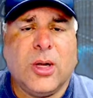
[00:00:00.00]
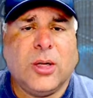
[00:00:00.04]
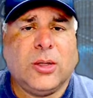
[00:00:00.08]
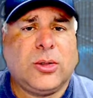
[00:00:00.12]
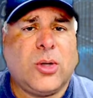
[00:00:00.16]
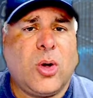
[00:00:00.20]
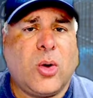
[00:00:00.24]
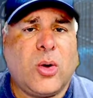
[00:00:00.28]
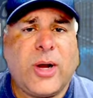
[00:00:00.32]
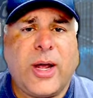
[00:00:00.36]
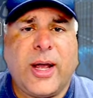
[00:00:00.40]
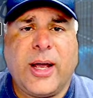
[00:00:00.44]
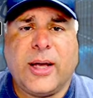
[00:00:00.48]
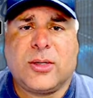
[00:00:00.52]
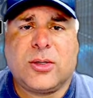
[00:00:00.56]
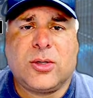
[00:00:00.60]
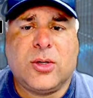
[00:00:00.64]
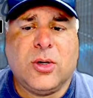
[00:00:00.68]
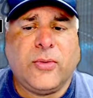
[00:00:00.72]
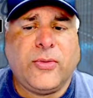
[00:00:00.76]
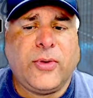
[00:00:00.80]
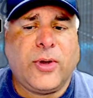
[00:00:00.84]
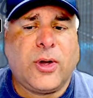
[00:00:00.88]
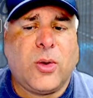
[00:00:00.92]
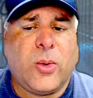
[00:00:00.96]
Don't ask
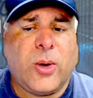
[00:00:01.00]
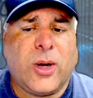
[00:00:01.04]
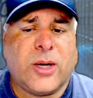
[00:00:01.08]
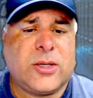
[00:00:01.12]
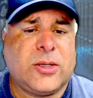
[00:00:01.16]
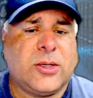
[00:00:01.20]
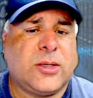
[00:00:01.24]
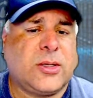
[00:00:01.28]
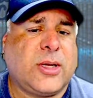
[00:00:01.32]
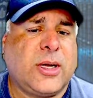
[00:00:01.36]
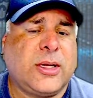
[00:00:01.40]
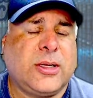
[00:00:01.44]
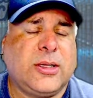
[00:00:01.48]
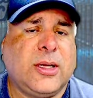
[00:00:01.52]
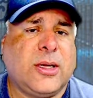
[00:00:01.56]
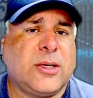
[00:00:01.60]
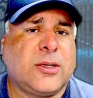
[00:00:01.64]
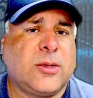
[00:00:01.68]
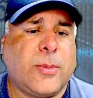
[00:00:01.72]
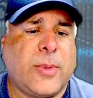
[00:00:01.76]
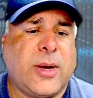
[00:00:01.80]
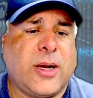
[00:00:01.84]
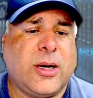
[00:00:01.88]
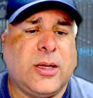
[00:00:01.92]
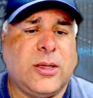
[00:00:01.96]
goofy questions like this
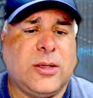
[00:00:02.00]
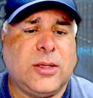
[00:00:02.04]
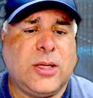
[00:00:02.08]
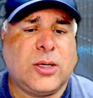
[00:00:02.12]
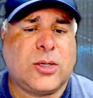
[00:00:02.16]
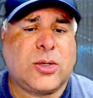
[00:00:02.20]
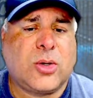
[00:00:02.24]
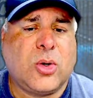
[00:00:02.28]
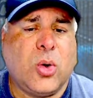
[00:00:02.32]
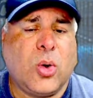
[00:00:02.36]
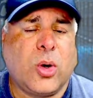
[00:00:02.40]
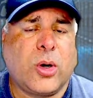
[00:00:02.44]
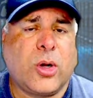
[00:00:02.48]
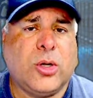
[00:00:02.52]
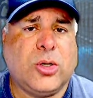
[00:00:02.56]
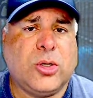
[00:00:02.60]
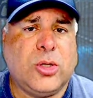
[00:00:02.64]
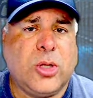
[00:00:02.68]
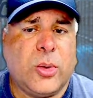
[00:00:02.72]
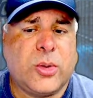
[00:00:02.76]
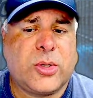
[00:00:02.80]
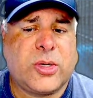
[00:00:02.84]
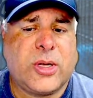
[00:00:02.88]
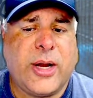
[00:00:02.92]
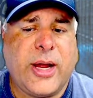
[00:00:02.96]
about in Discord, because you
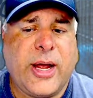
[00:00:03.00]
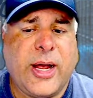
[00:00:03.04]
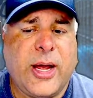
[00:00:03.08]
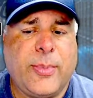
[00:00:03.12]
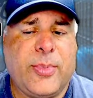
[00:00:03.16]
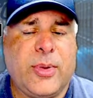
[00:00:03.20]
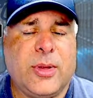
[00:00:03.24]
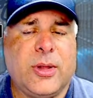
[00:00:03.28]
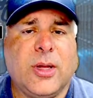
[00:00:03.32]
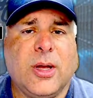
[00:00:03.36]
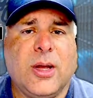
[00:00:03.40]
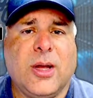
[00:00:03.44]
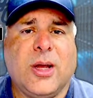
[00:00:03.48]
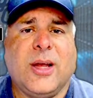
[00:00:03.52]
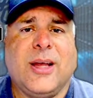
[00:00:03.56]
know what's going to happen?